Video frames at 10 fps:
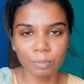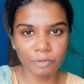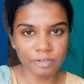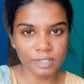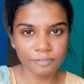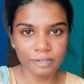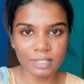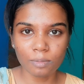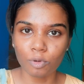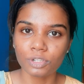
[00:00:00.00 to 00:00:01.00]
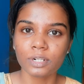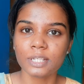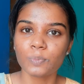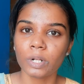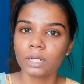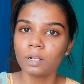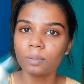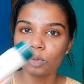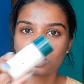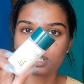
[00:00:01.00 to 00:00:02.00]
Now, we first face moisturize.
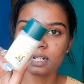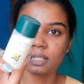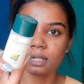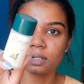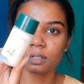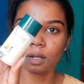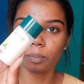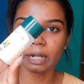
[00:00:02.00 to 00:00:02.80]
Moisturizing